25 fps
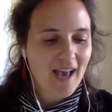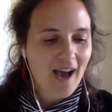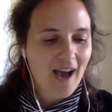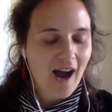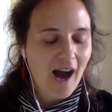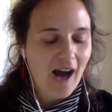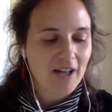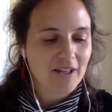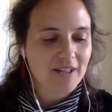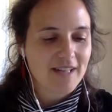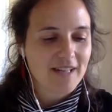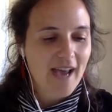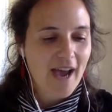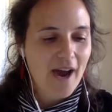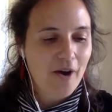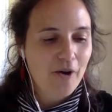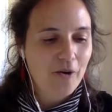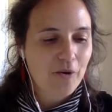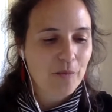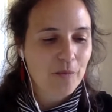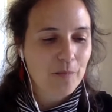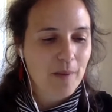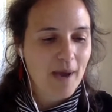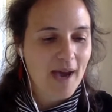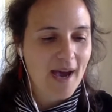I'll
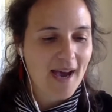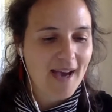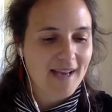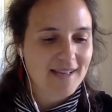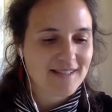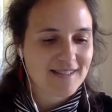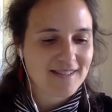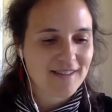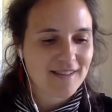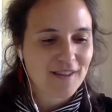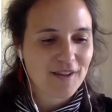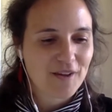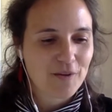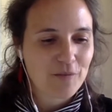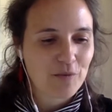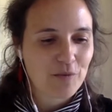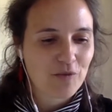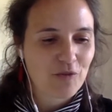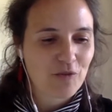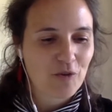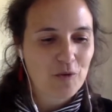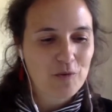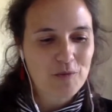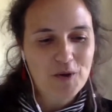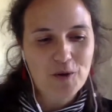now pass the
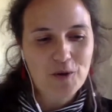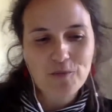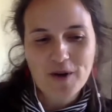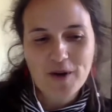proverbial